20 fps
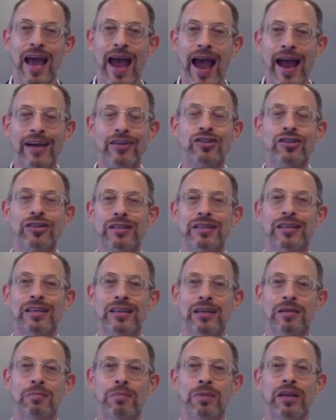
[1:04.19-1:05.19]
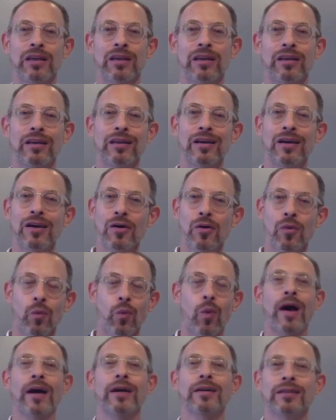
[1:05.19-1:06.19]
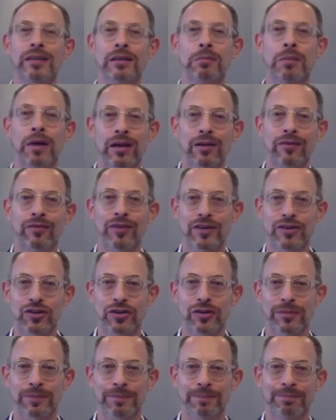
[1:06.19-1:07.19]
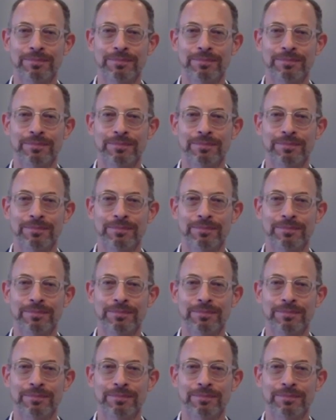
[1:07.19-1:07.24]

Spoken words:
actually can be wildly beneficial.